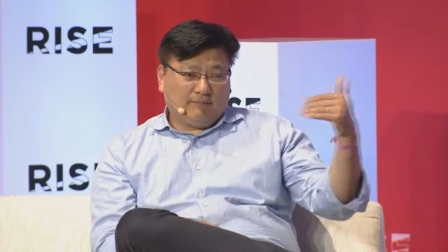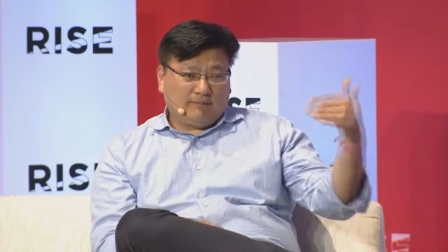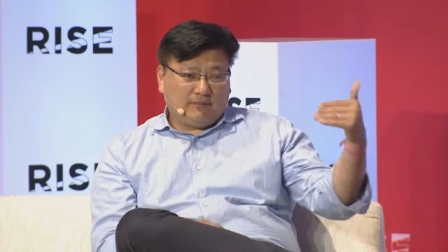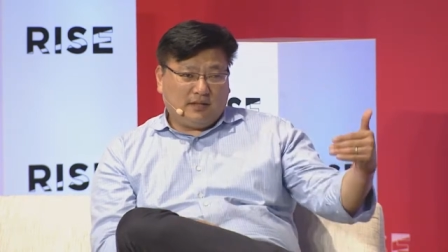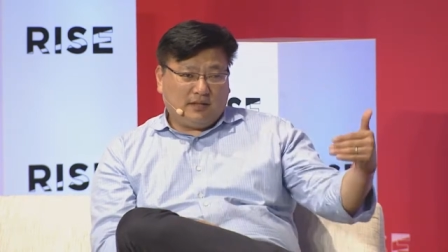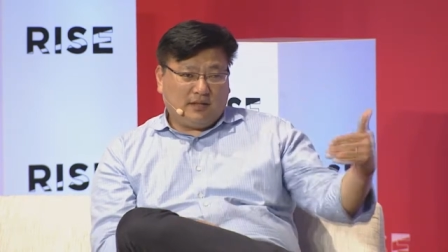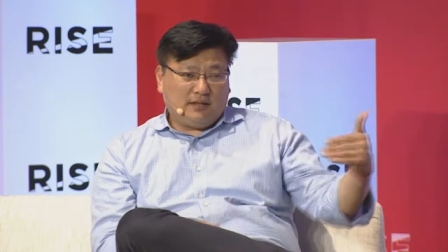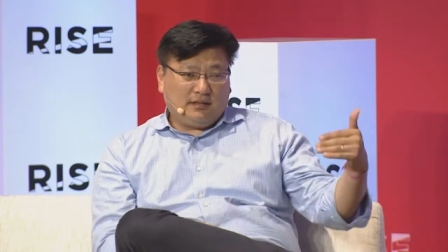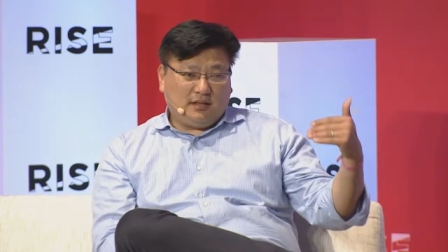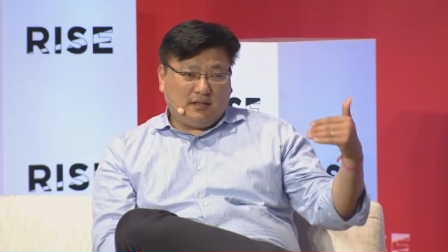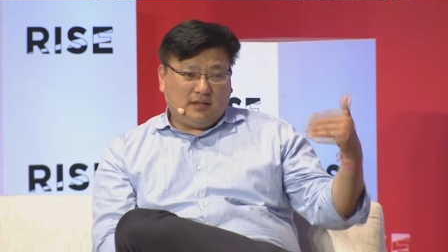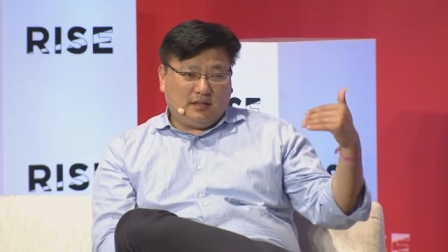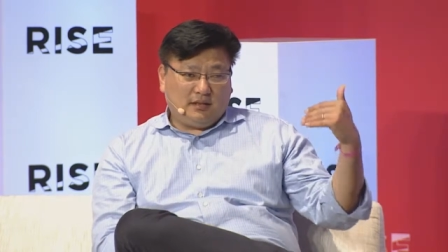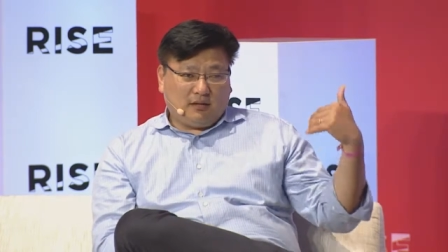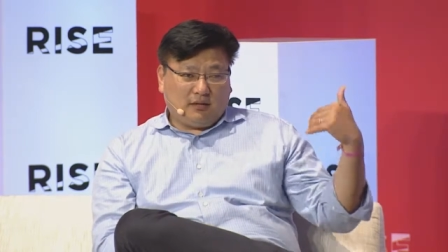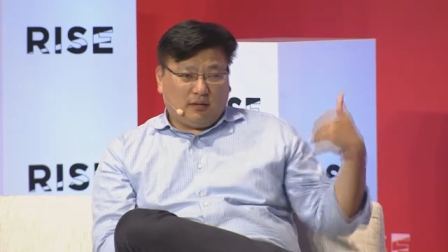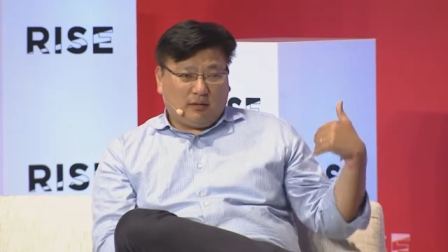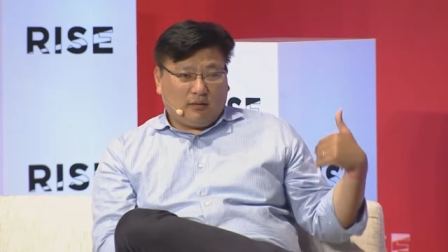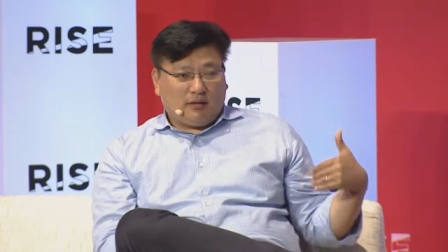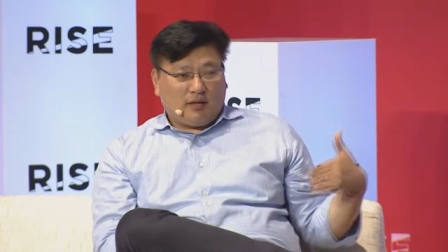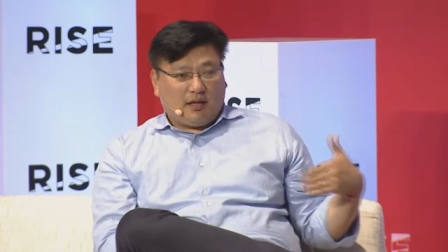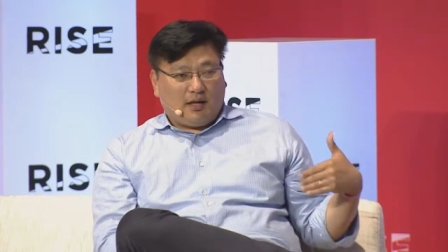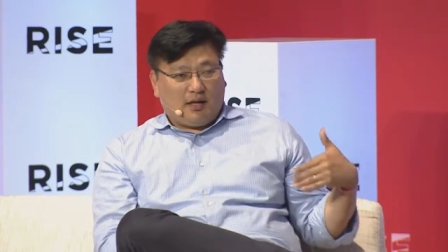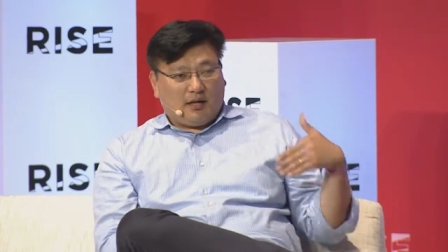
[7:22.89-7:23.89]
Didi,
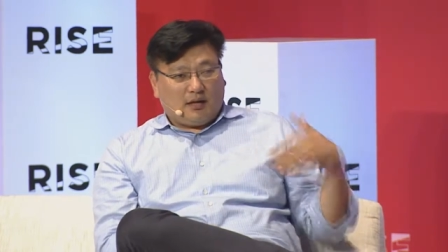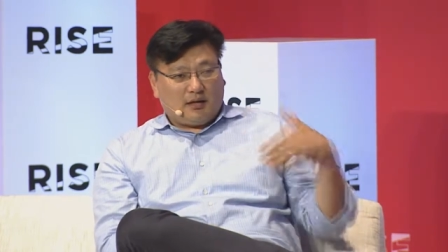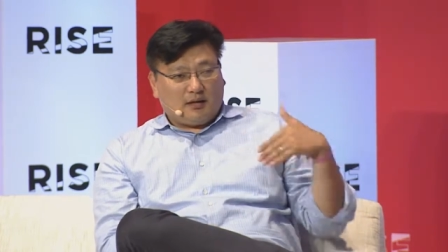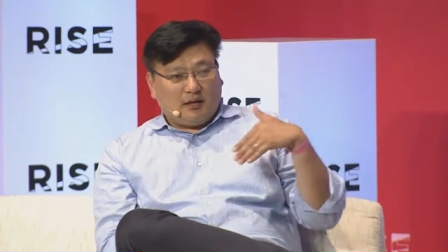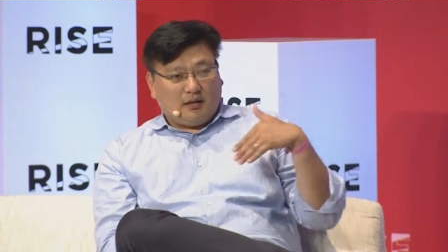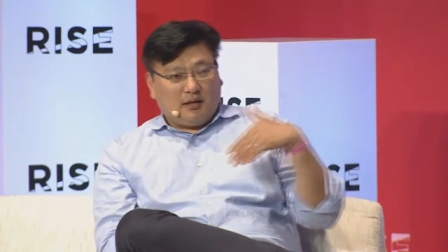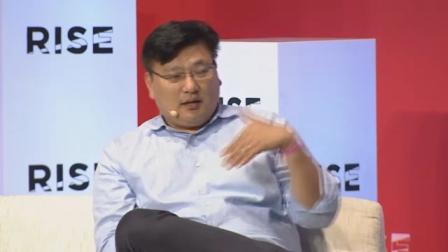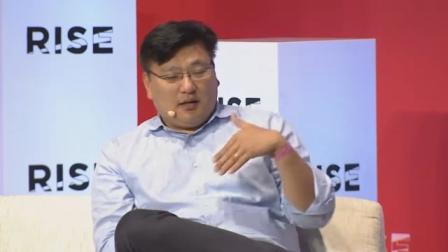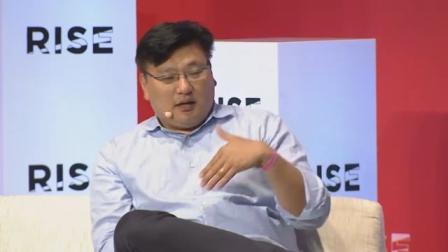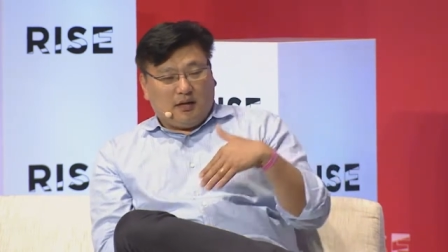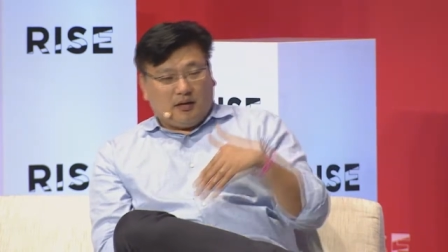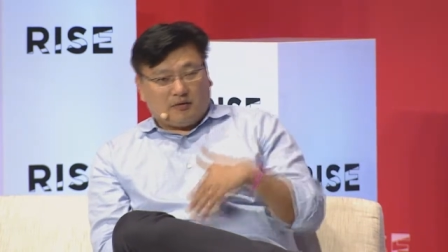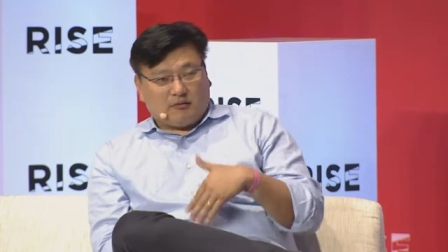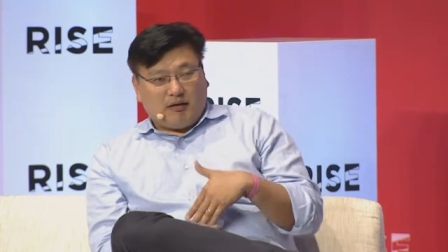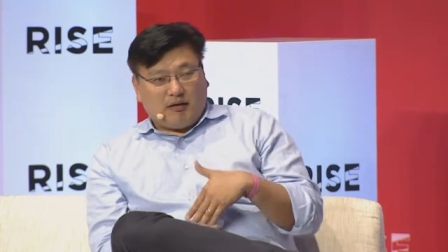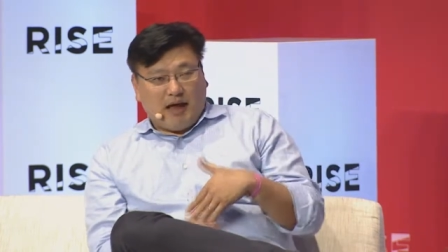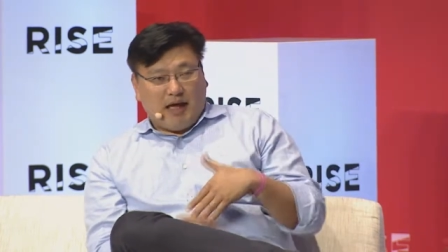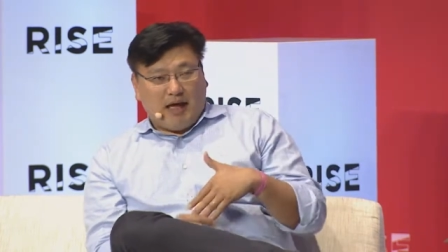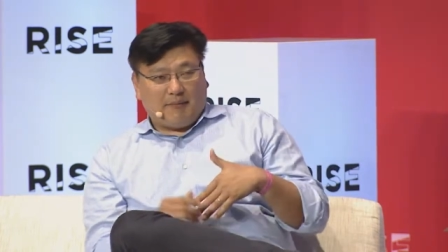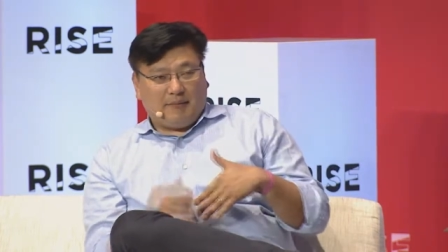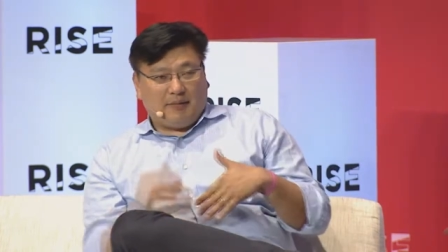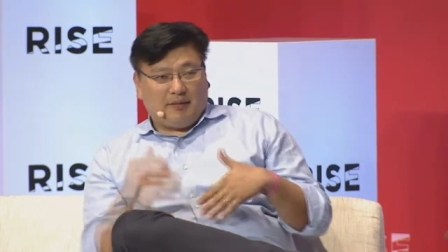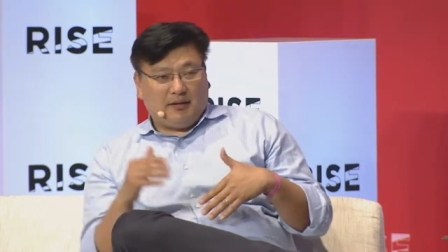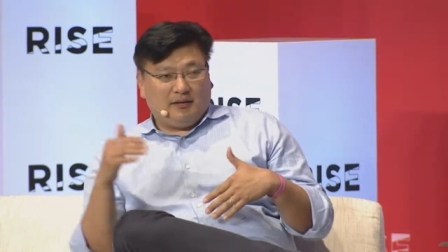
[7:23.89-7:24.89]
Ola, uh,
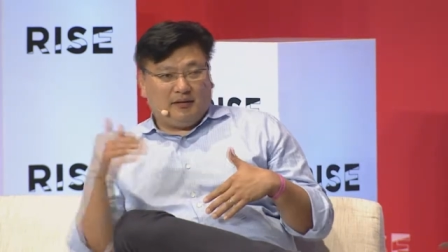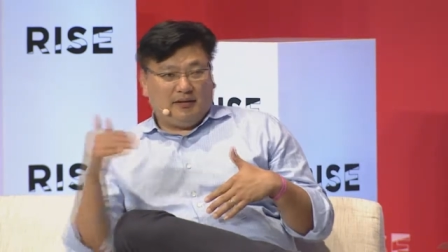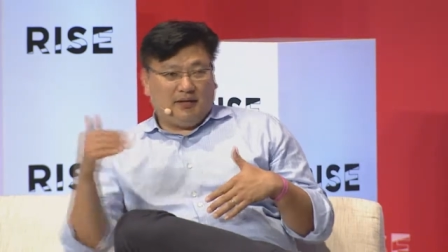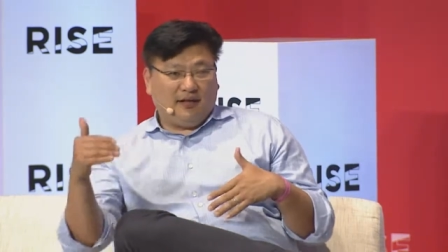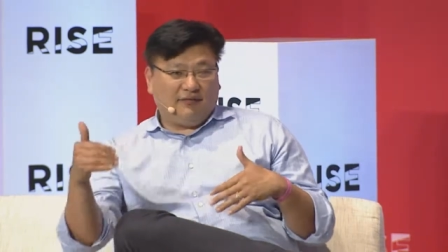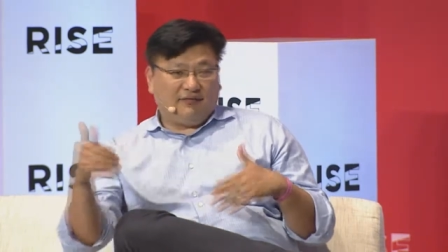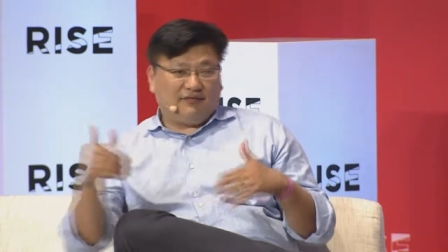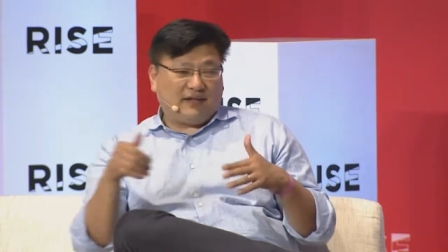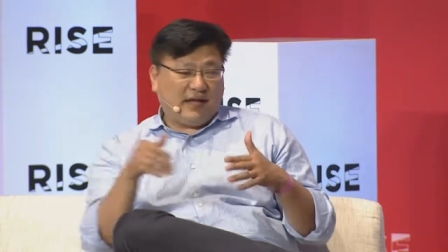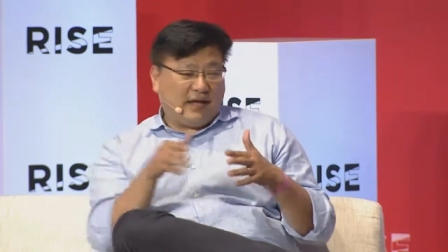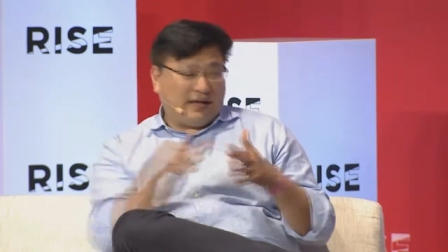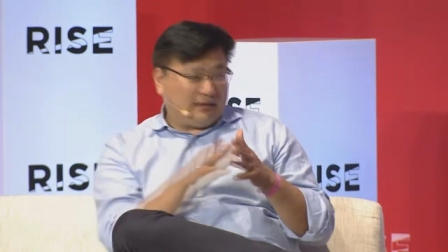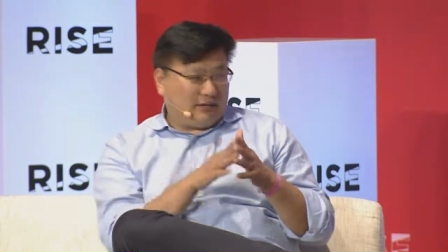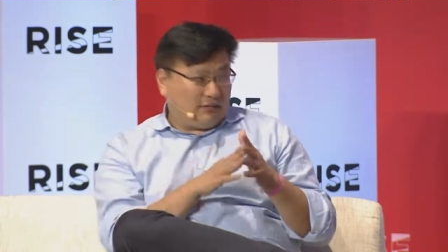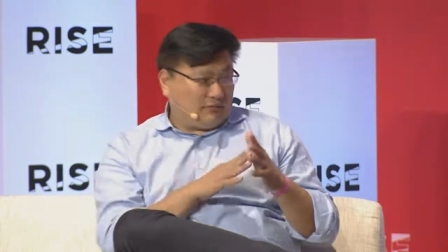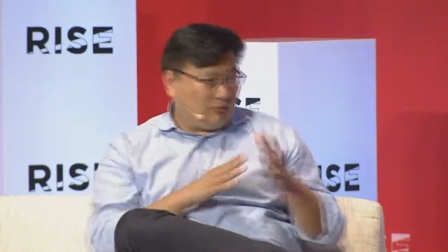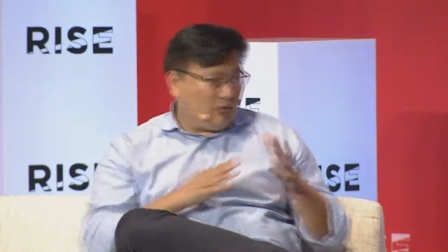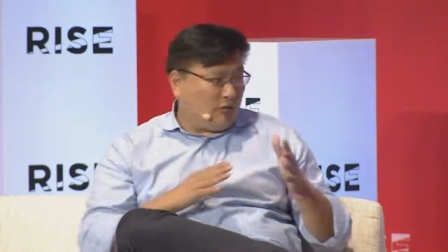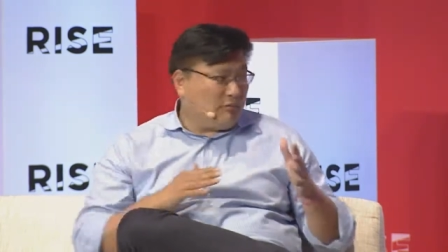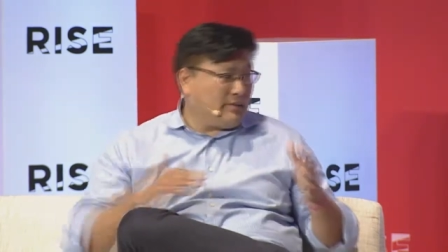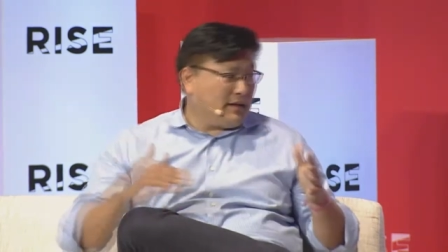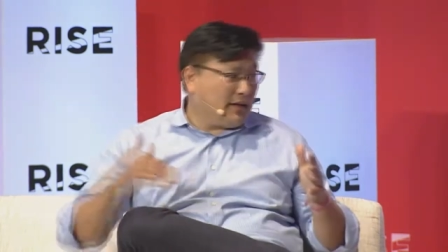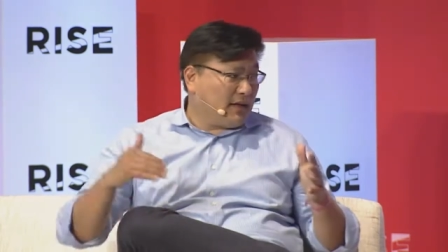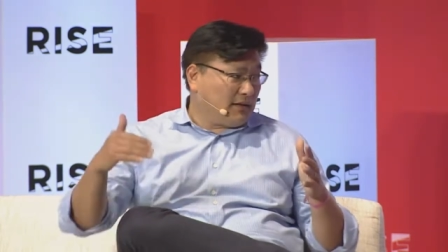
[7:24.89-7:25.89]
Grab, and Lyft had a
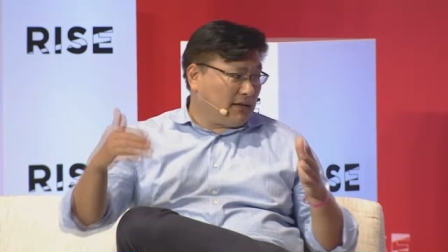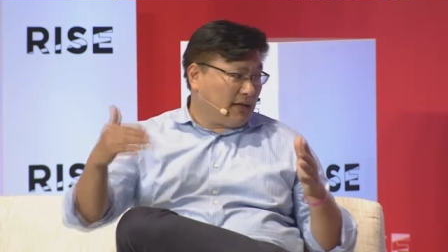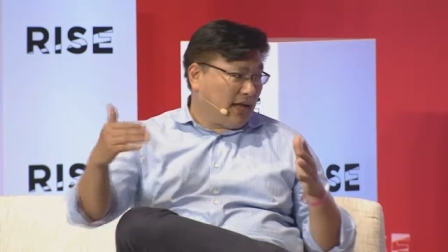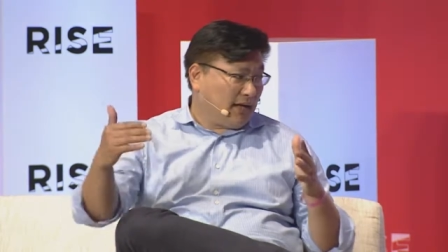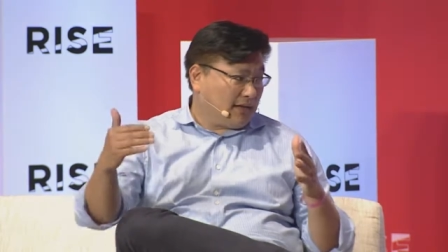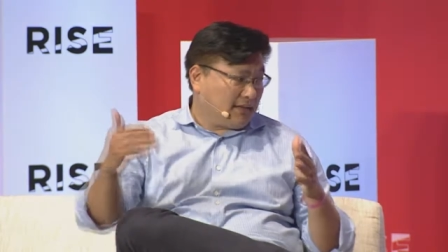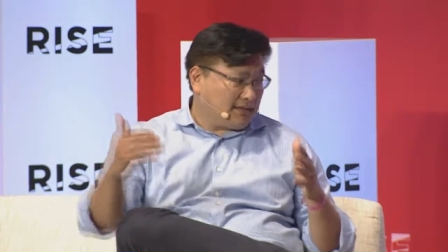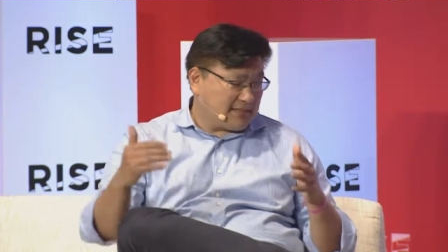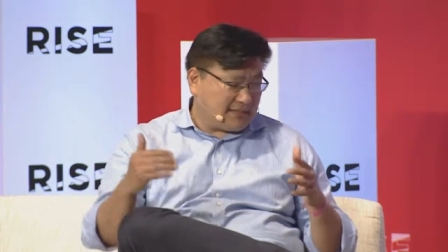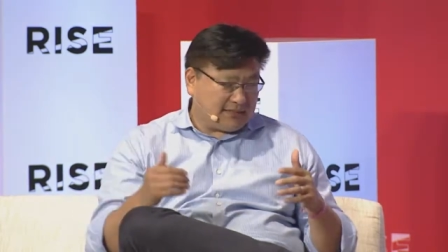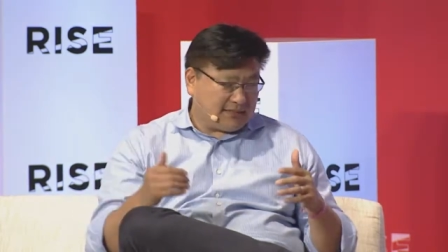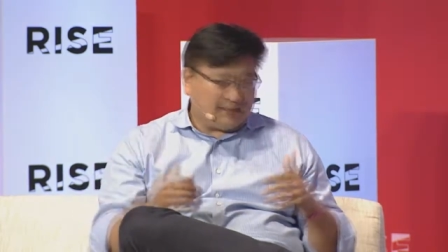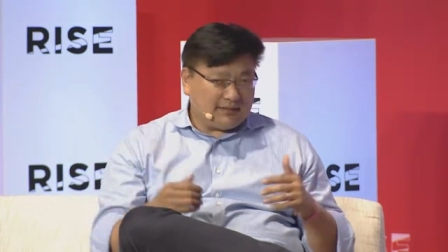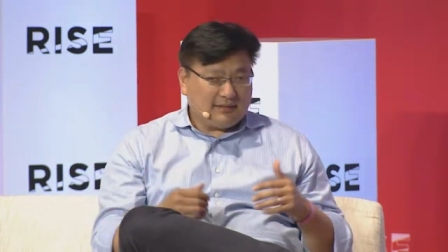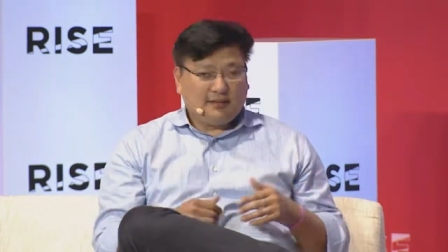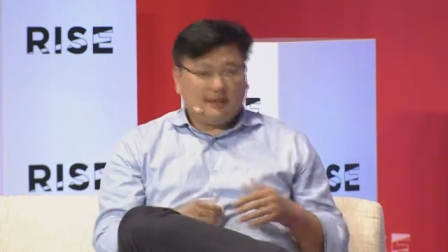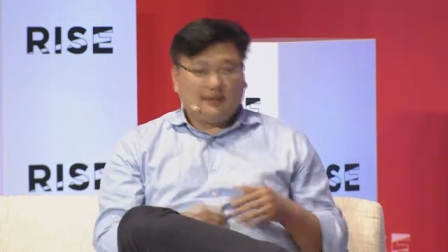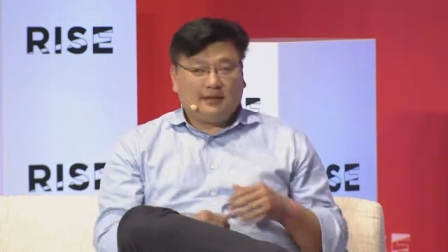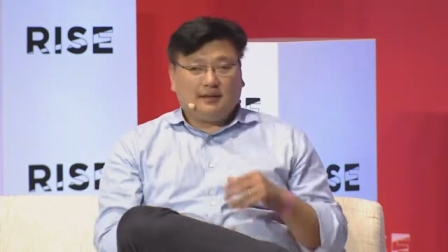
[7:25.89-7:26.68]
roaming alliance.